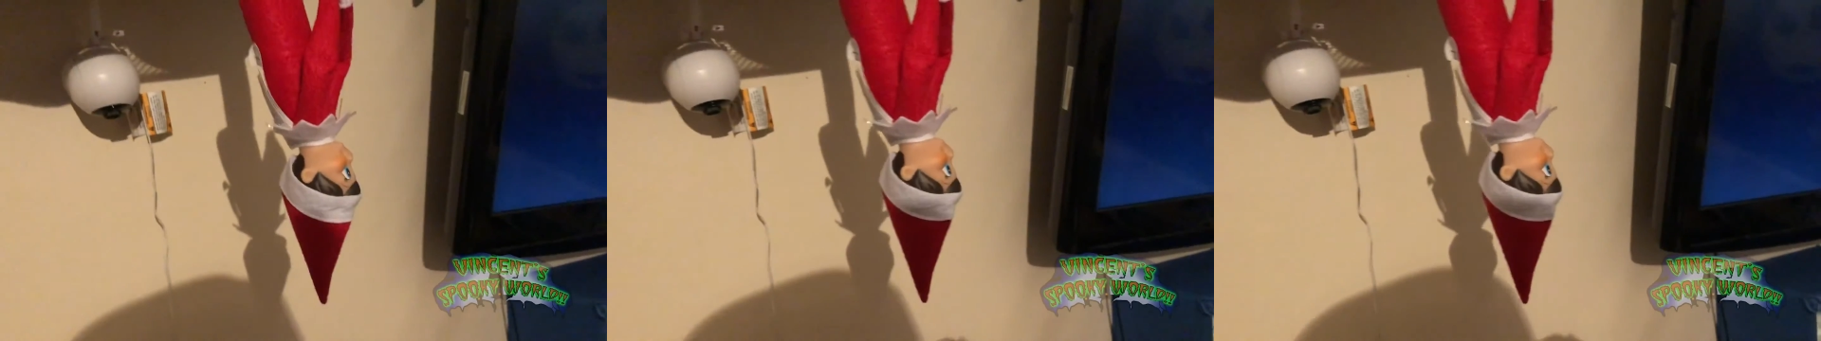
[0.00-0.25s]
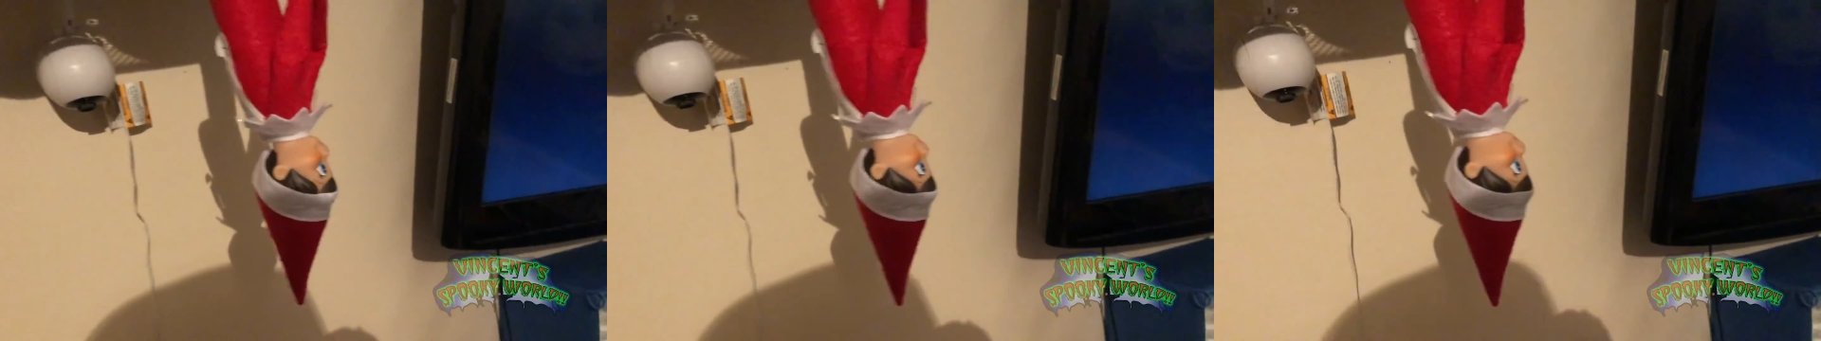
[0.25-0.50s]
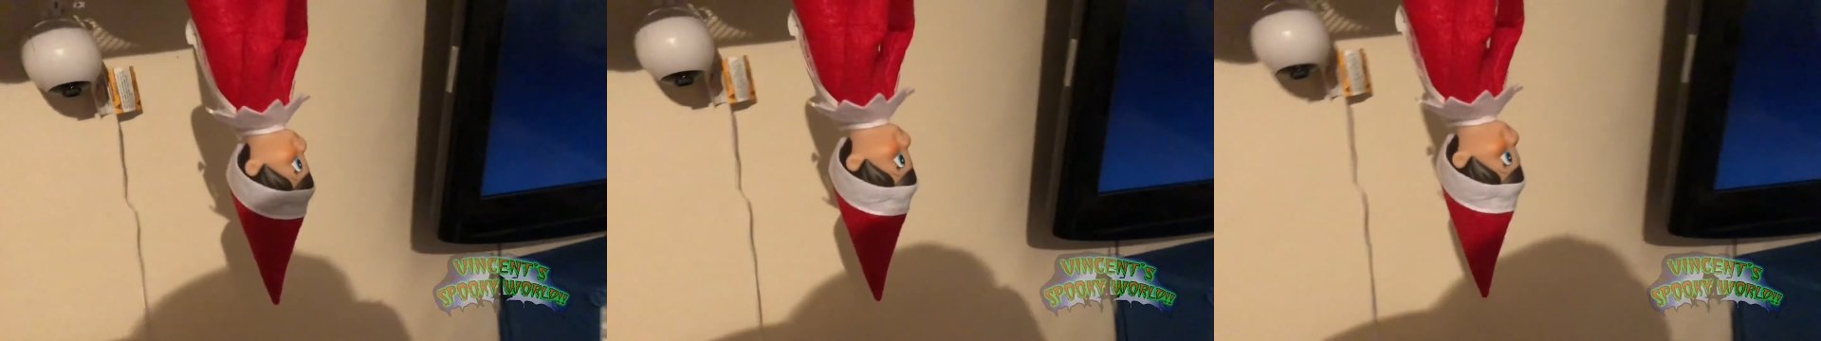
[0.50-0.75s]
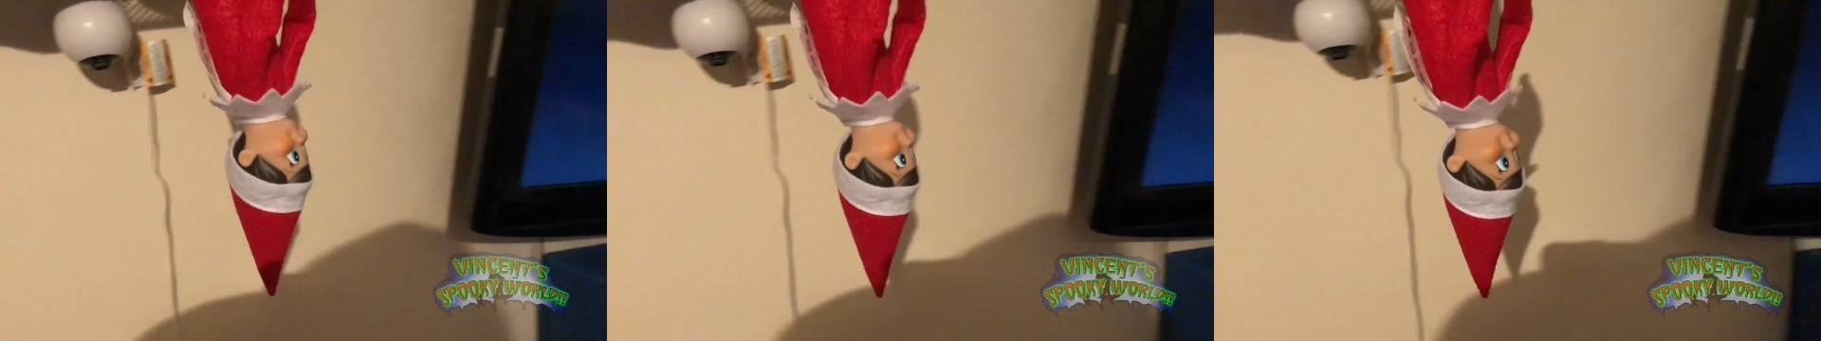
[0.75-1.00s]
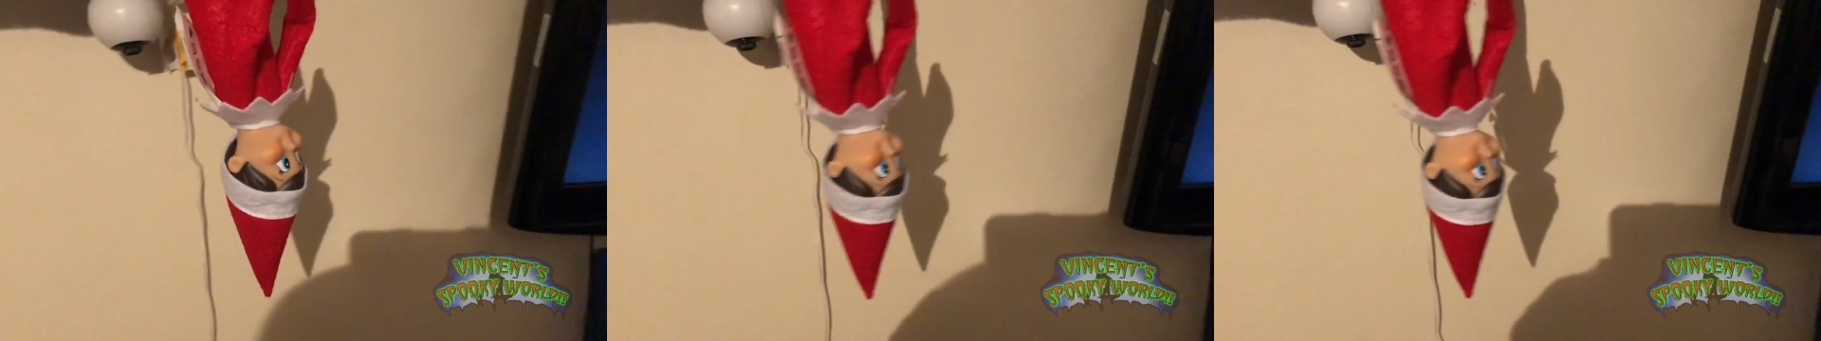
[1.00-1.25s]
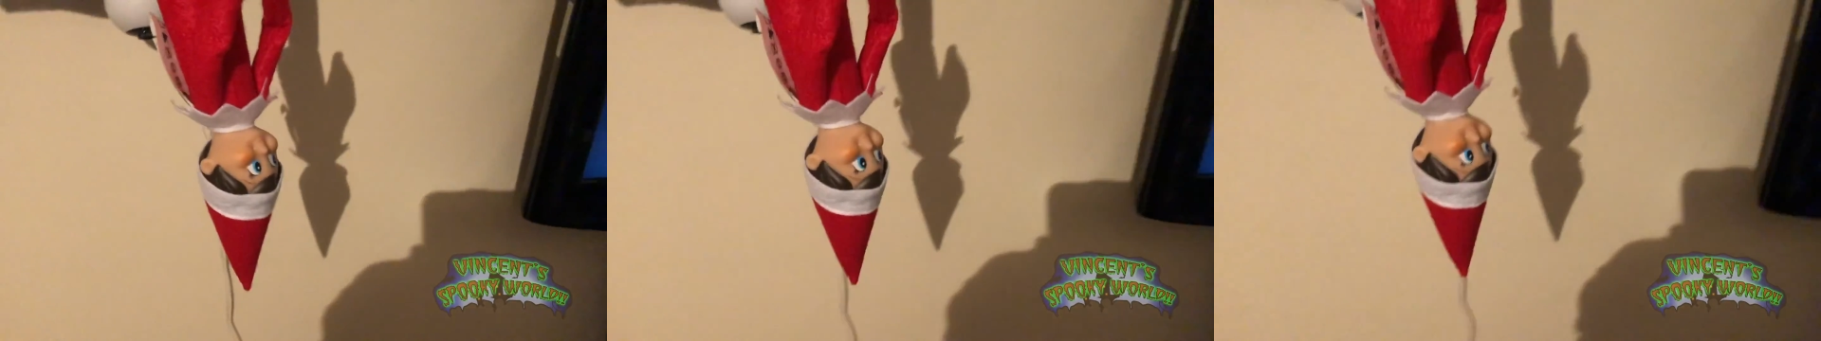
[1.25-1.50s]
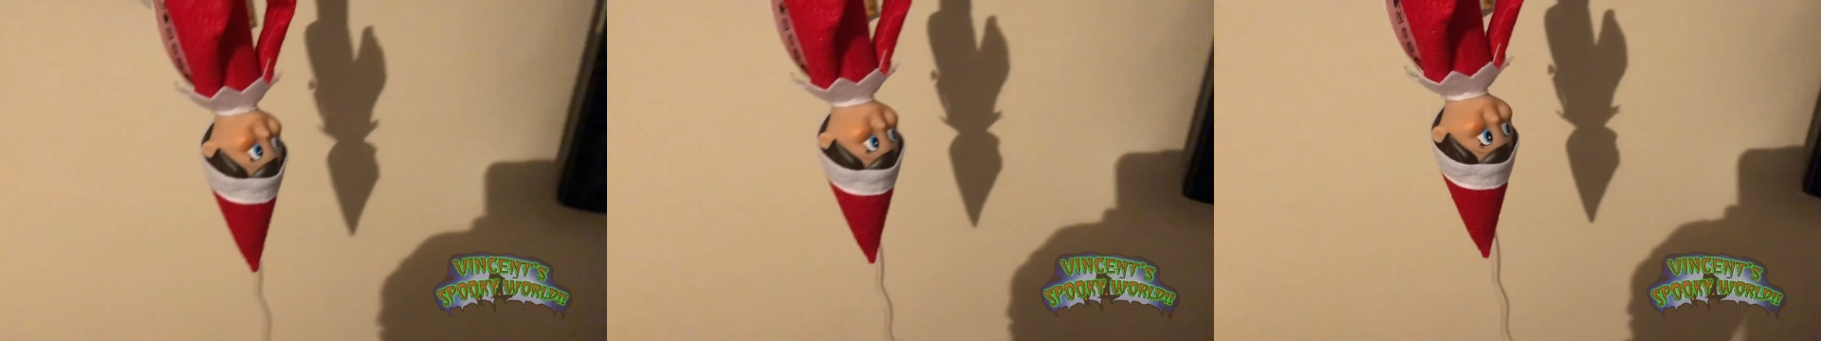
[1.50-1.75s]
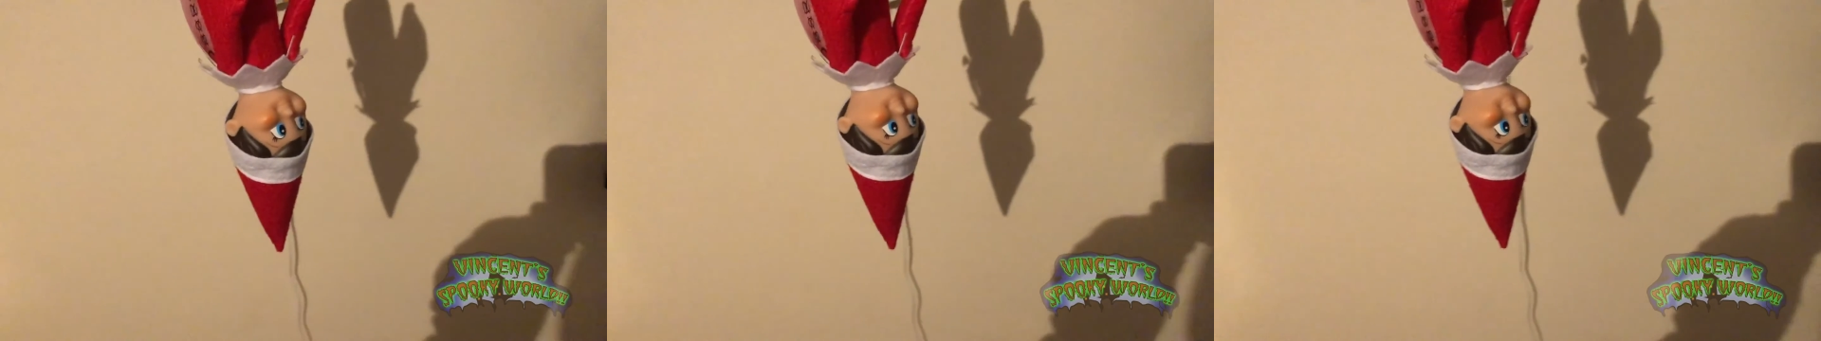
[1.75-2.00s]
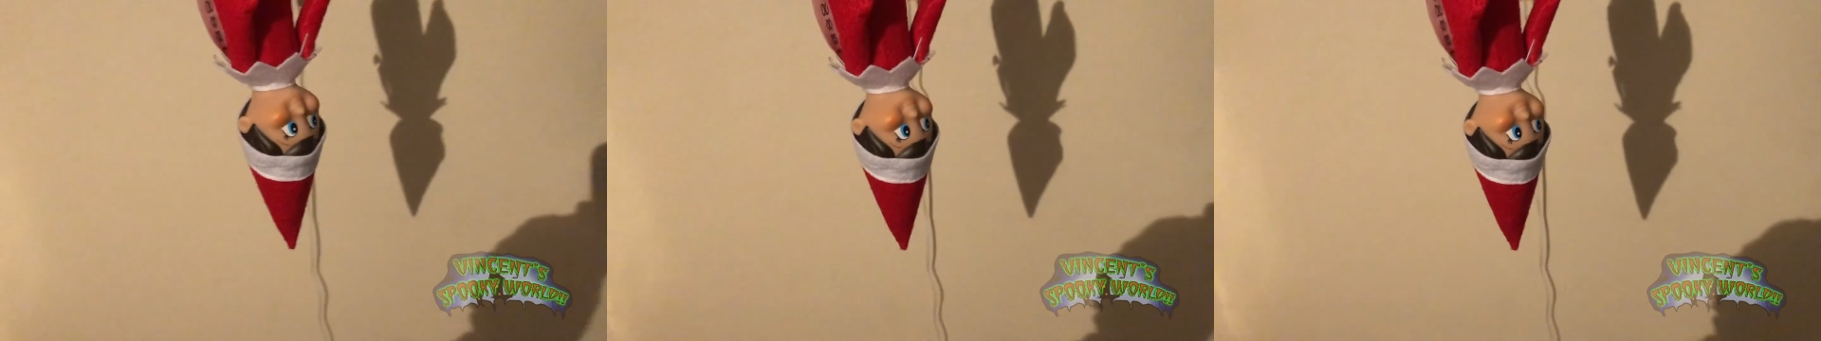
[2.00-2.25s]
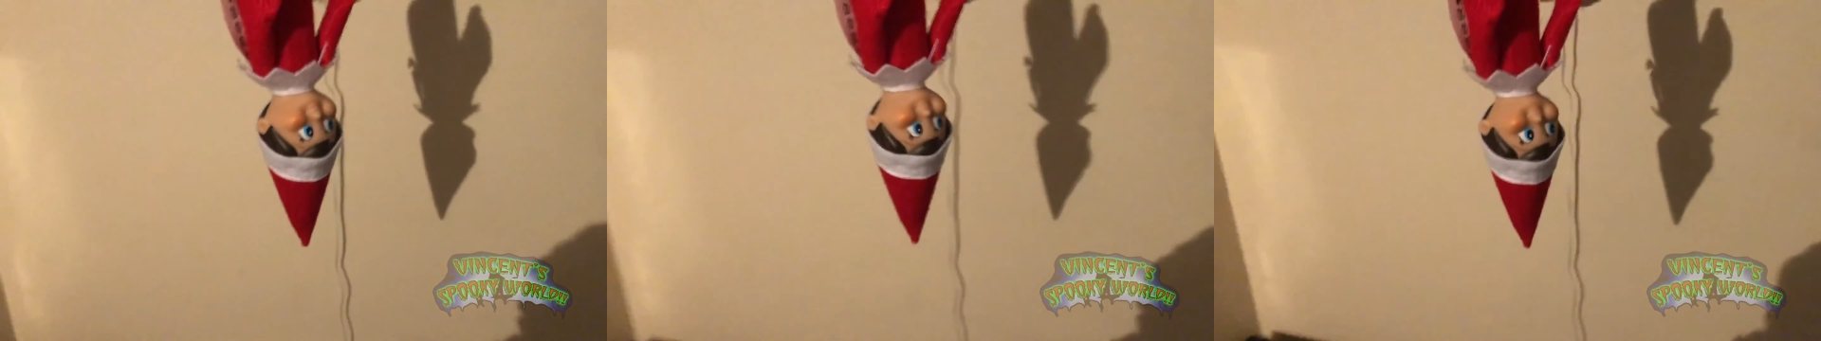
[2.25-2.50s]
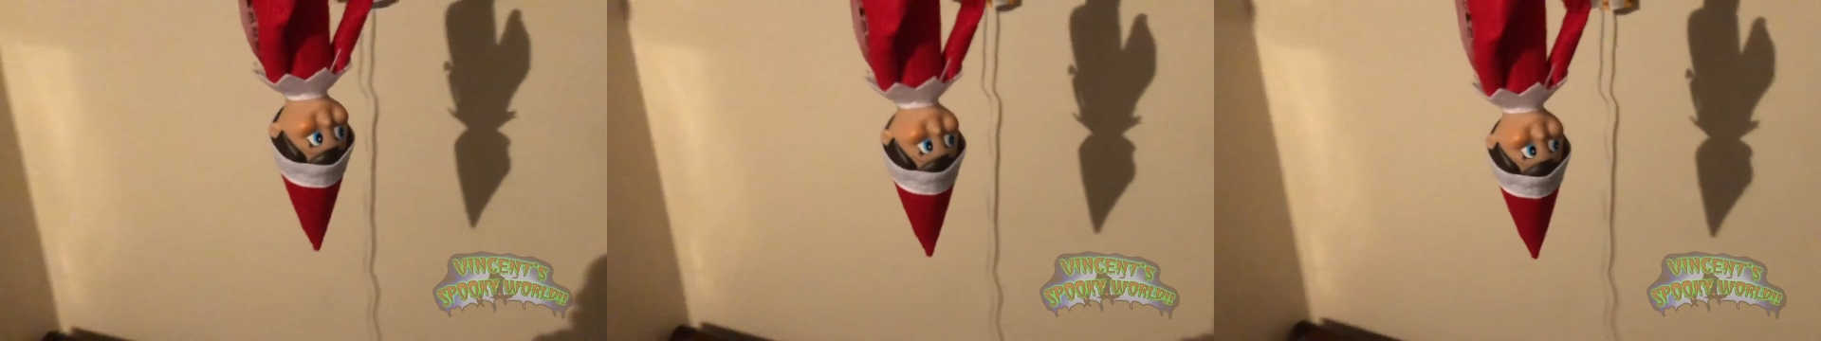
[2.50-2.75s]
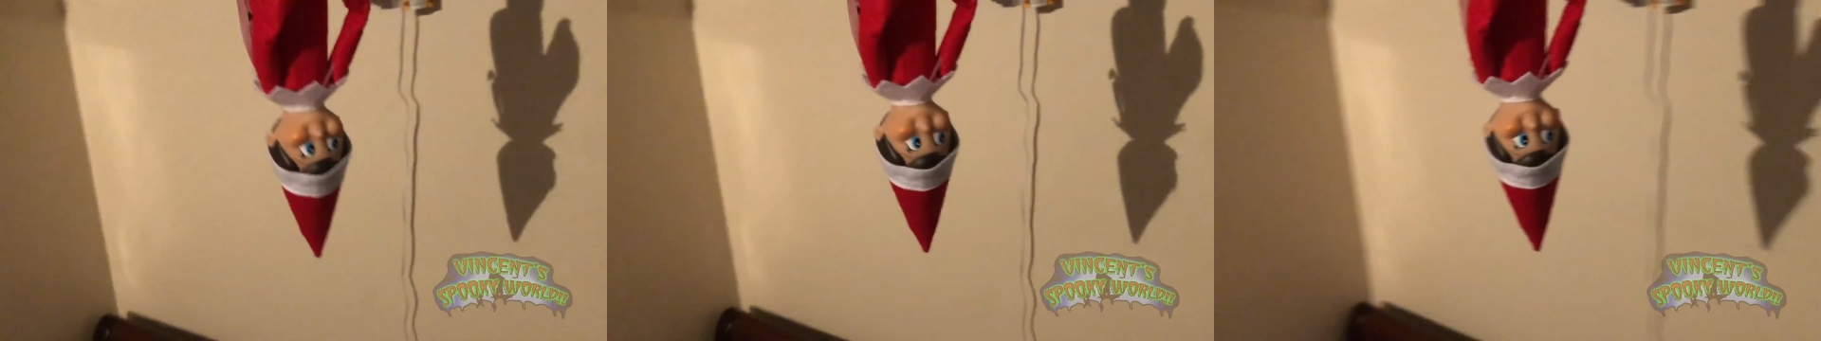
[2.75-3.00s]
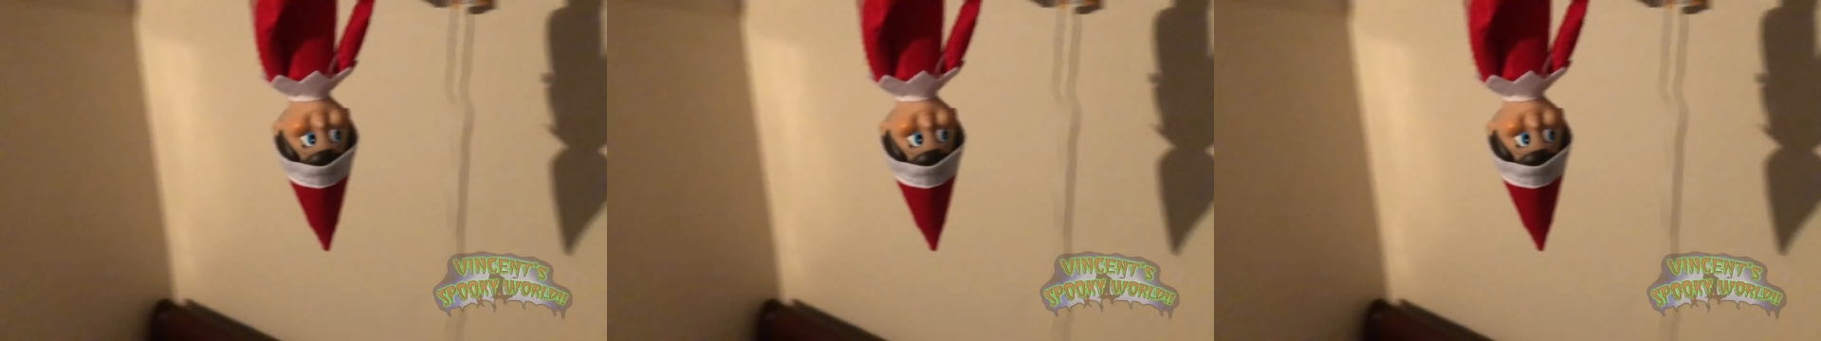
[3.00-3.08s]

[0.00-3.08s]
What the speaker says: (no speaker visible)